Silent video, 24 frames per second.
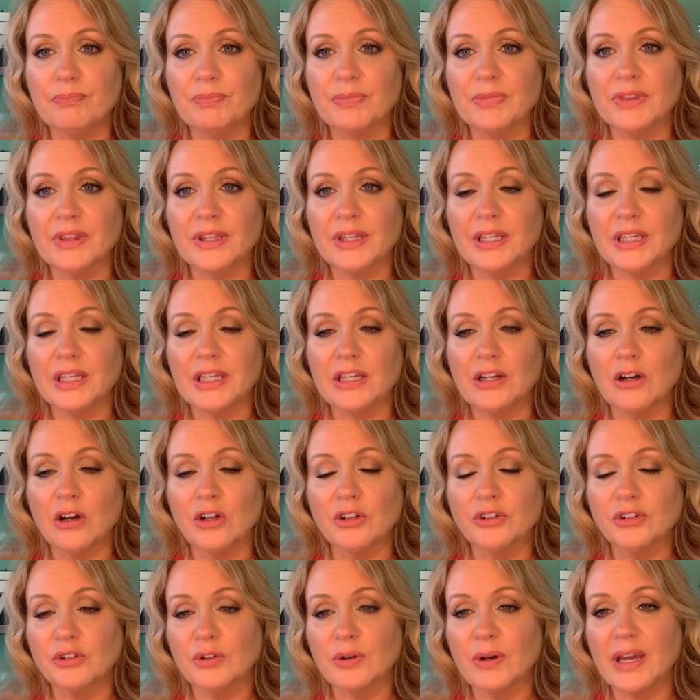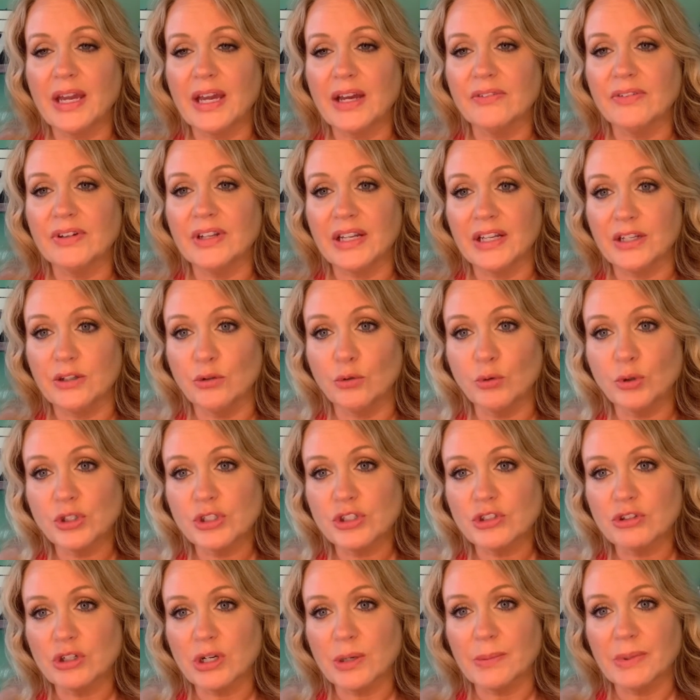They also have it at
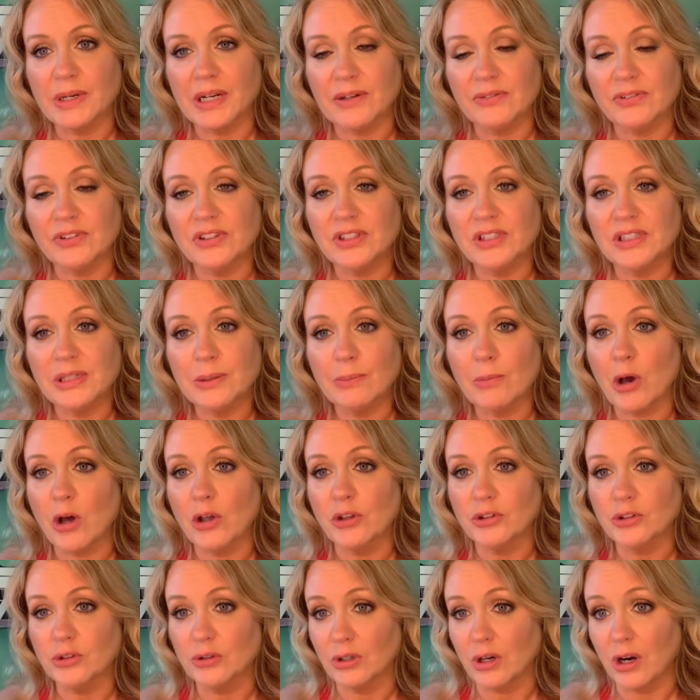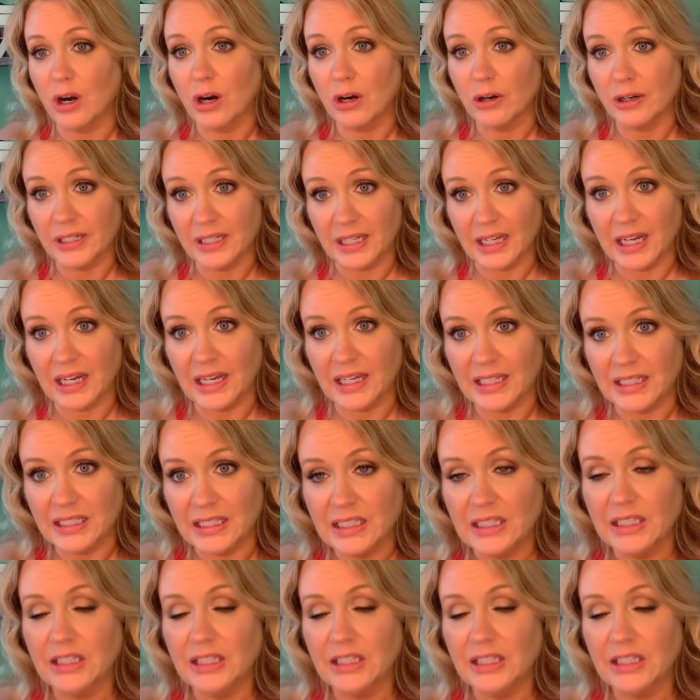Nordstrom, and I've seen them also at REI.